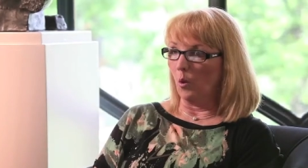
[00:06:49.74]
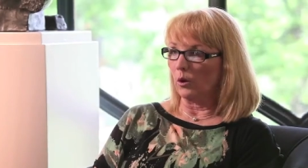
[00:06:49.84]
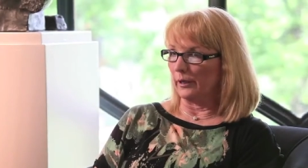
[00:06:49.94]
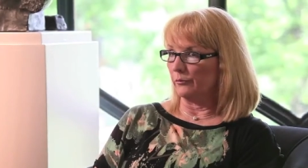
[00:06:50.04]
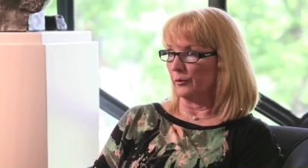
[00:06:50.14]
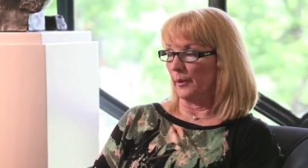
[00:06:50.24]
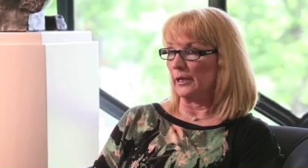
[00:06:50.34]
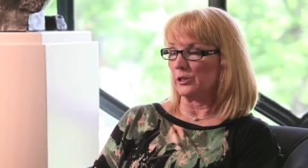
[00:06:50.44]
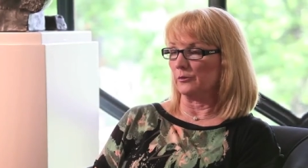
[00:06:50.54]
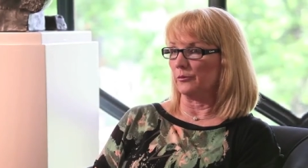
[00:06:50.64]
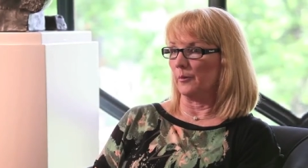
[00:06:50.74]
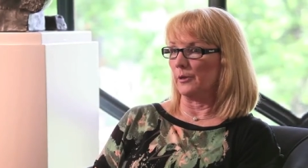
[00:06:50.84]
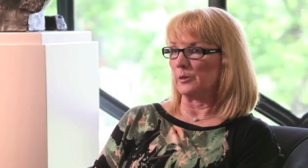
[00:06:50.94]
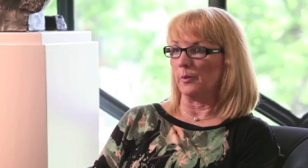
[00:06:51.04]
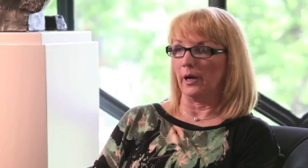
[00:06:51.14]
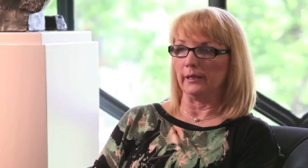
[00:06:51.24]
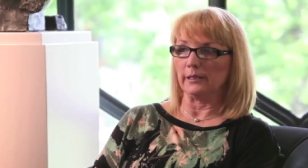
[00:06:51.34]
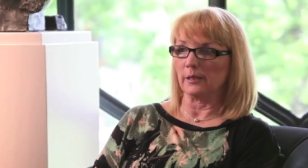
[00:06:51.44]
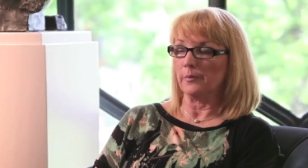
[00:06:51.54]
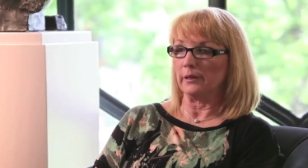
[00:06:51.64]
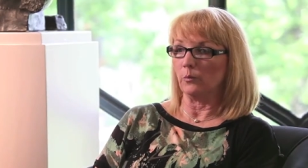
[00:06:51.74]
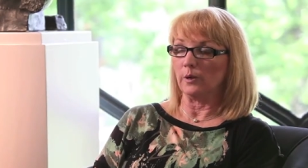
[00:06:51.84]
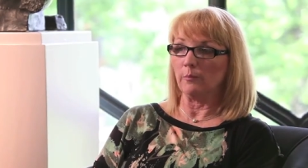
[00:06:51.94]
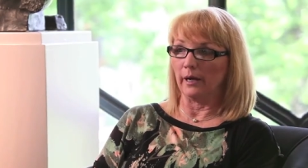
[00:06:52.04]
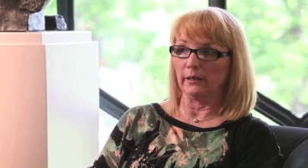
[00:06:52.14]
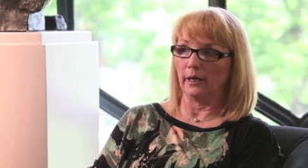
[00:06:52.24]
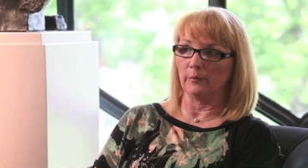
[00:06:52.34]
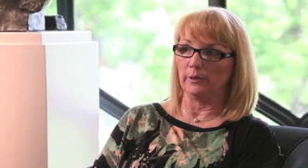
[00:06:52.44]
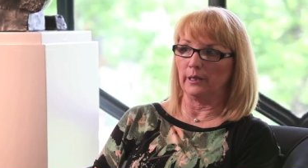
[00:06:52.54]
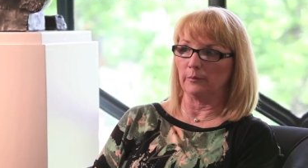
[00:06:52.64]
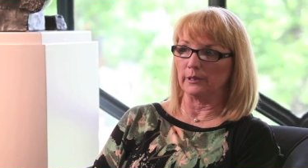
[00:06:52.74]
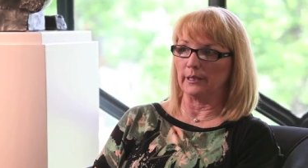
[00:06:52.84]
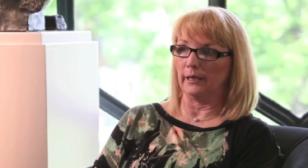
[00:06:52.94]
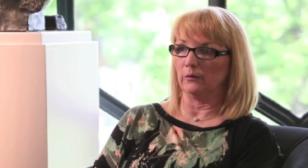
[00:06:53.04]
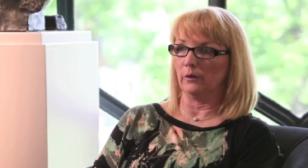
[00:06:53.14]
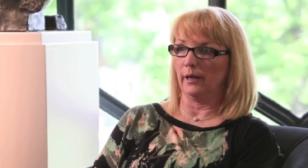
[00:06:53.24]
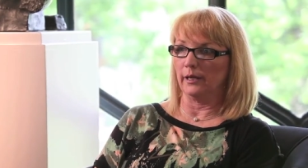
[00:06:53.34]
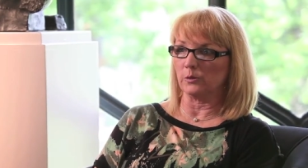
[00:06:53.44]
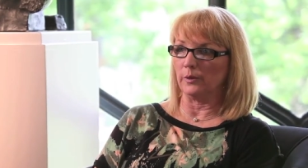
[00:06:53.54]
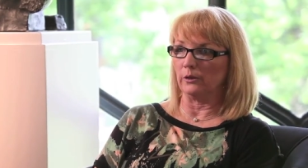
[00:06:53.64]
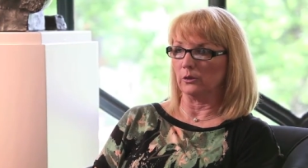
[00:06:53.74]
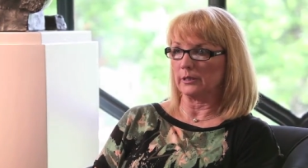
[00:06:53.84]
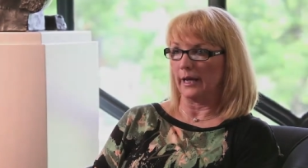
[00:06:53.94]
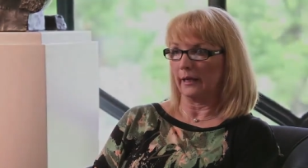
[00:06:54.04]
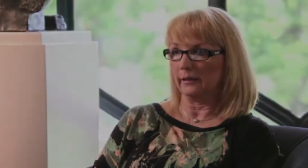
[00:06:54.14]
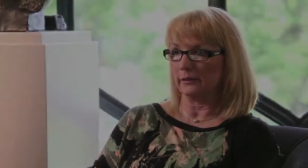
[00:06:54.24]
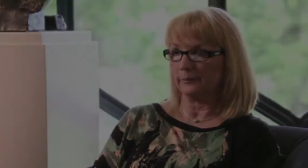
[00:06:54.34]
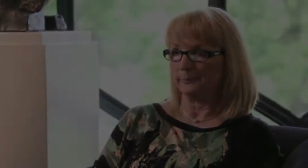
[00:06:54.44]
more information from this body, something that we might not have been able to get as we looked at it.